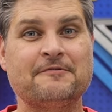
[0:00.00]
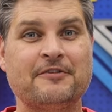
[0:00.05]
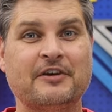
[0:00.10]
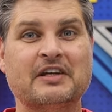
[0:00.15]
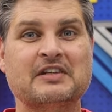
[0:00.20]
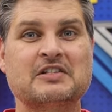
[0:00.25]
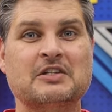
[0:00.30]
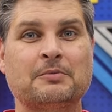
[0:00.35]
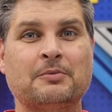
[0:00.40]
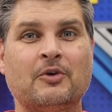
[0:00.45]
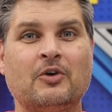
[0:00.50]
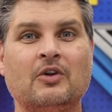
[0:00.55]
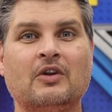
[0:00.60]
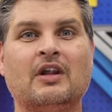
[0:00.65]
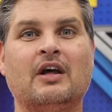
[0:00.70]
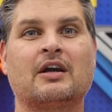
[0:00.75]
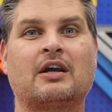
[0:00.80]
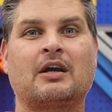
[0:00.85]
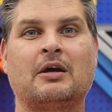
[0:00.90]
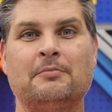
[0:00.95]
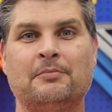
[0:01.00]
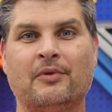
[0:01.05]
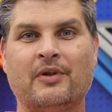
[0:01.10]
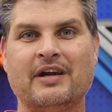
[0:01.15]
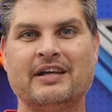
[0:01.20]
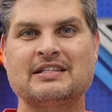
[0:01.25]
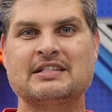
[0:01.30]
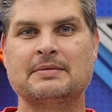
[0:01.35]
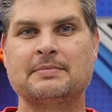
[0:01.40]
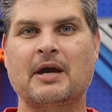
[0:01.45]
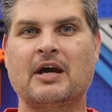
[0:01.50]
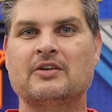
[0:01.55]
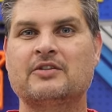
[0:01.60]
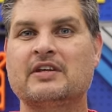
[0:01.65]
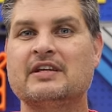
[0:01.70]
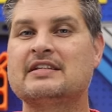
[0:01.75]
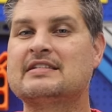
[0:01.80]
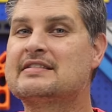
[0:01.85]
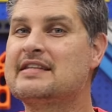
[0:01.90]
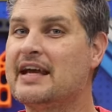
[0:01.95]
fixable complaints about
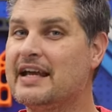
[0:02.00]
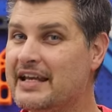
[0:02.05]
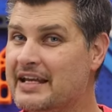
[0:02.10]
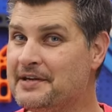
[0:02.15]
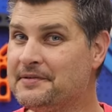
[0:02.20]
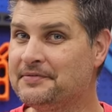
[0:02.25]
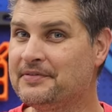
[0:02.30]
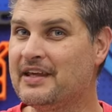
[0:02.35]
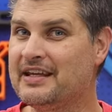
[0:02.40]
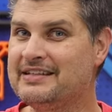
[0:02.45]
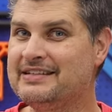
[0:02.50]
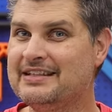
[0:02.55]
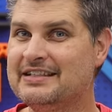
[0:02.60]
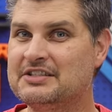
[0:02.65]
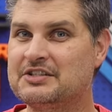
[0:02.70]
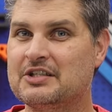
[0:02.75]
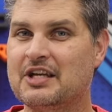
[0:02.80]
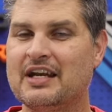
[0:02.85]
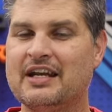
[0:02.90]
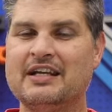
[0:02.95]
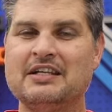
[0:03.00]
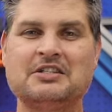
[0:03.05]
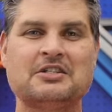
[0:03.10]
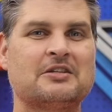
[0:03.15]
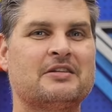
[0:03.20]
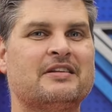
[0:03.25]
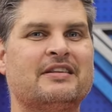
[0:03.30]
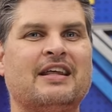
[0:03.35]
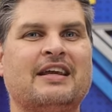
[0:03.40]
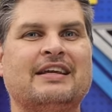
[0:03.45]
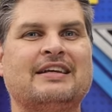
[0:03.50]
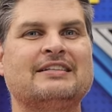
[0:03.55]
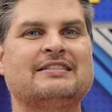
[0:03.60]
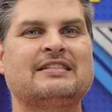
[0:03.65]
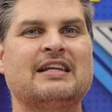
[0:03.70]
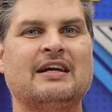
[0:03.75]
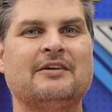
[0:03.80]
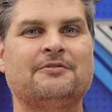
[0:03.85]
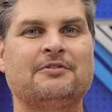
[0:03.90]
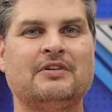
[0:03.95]
this that if they did change, they could
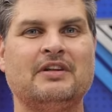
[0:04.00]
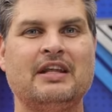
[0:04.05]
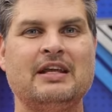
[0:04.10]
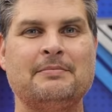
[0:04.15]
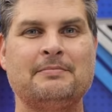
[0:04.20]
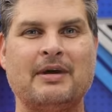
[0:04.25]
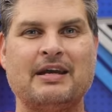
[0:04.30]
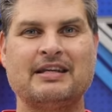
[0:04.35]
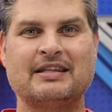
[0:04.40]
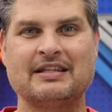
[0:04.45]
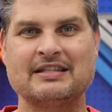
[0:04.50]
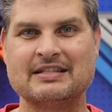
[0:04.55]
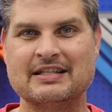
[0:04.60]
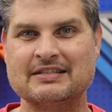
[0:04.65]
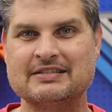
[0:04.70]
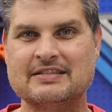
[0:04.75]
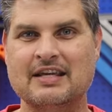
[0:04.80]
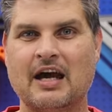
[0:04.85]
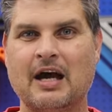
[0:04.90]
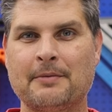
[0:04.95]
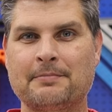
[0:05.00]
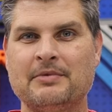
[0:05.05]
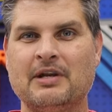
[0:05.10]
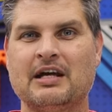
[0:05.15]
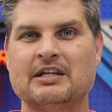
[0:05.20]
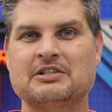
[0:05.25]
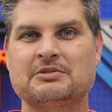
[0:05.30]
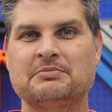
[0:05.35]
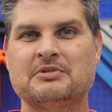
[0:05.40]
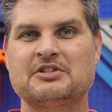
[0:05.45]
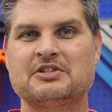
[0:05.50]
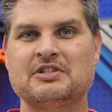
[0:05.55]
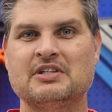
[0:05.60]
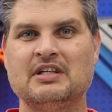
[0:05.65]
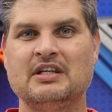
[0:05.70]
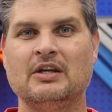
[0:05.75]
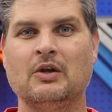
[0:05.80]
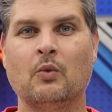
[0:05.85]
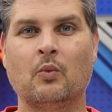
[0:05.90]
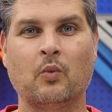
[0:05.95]
definitely make this a top-notch
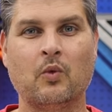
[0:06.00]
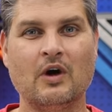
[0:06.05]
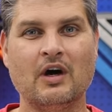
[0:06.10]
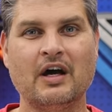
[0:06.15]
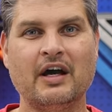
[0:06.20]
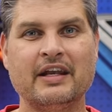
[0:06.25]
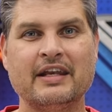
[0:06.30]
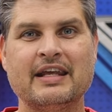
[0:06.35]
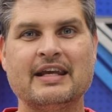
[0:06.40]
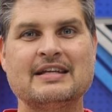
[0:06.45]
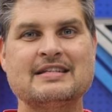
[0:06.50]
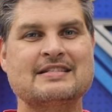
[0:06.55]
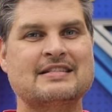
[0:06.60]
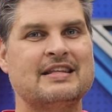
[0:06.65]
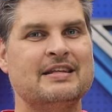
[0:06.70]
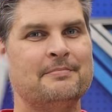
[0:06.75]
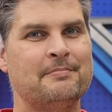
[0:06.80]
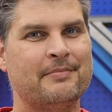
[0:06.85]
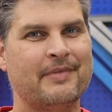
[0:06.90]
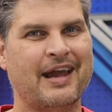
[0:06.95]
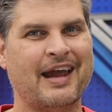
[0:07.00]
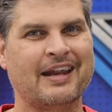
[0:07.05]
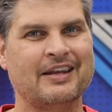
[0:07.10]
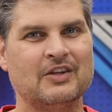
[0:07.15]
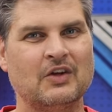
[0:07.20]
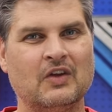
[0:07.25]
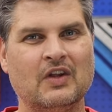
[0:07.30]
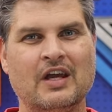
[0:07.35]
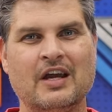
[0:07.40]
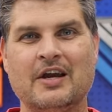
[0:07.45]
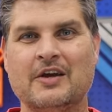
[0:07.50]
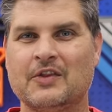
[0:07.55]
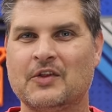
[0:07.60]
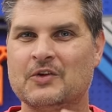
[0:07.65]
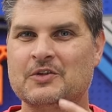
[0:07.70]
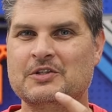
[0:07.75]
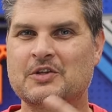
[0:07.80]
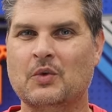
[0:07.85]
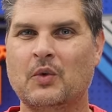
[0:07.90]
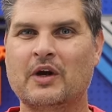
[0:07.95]
machine. One is the manual.
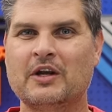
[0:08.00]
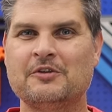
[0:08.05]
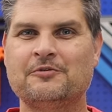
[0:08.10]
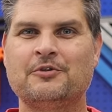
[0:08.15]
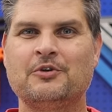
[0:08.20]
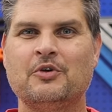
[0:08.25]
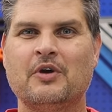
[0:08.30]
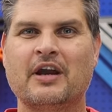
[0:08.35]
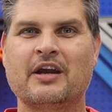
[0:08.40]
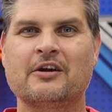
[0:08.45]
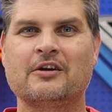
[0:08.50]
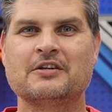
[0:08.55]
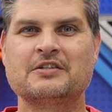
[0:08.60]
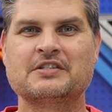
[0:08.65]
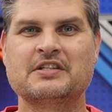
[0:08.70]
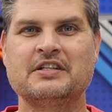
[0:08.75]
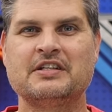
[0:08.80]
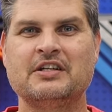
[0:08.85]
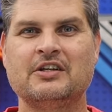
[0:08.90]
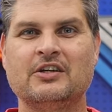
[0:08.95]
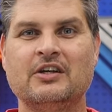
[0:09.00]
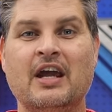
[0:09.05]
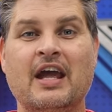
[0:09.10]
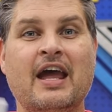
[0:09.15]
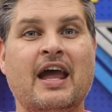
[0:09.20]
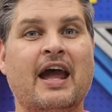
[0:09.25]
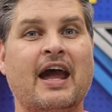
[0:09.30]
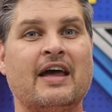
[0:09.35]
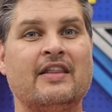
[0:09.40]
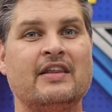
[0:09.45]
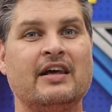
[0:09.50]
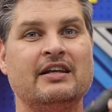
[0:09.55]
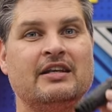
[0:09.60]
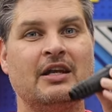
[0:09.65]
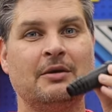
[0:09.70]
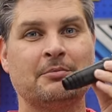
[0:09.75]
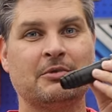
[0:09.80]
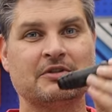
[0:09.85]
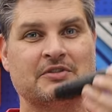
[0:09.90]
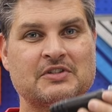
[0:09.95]
There's quite a few errors in here. And then
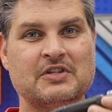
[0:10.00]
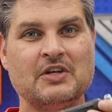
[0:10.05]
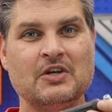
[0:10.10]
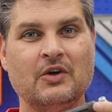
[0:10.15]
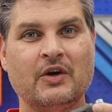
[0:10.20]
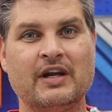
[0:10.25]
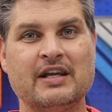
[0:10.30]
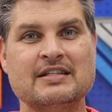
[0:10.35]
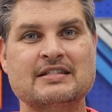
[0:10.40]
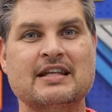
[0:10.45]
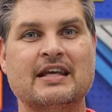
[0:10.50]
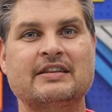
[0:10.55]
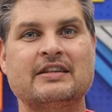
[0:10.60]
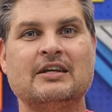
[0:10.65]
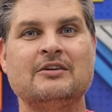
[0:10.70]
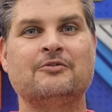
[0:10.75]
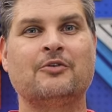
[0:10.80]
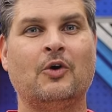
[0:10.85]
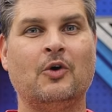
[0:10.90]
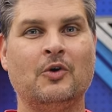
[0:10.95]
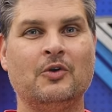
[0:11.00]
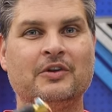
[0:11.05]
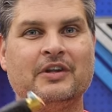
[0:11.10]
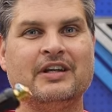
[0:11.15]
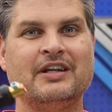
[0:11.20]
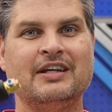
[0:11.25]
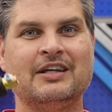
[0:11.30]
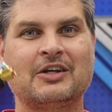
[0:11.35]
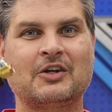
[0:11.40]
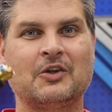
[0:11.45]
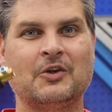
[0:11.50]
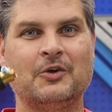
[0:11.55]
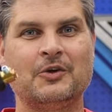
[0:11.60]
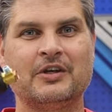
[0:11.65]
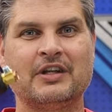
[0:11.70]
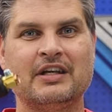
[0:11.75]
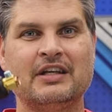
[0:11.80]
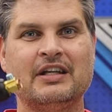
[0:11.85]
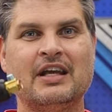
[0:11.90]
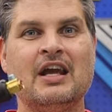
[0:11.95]
number 2 is that they've only
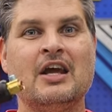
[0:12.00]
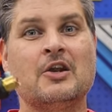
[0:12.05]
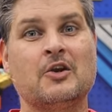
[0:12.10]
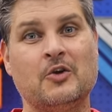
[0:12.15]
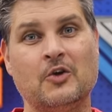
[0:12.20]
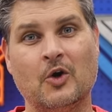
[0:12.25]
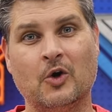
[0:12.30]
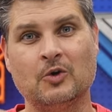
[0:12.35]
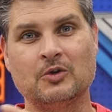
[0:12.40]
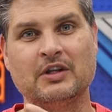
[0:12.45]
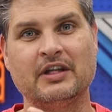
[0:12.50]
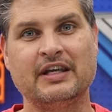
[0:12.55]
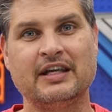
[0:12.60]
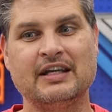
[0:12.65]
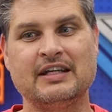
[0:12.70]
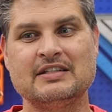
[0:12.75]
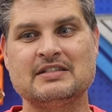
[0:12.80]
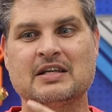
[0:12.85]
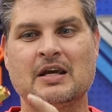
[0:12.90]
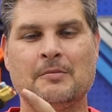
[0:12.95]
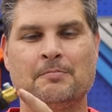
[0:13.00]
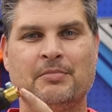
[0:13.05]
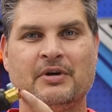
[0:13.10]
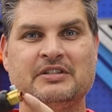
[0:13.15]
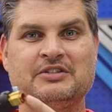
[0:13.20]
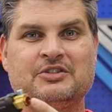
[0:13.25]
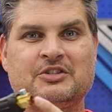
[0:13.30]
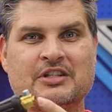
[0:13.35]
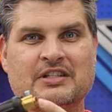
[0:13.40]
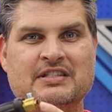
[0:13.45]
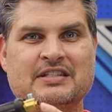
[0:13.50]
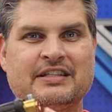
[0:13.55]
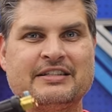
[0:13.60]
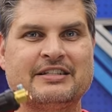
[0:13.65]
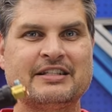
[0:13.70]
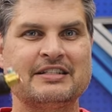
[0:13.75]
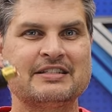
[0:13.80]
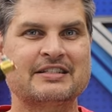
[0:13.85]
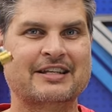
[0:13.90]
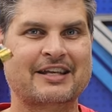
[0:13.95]
included no leads, but just the
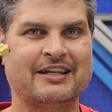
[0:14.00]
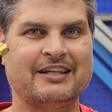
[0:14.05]
dense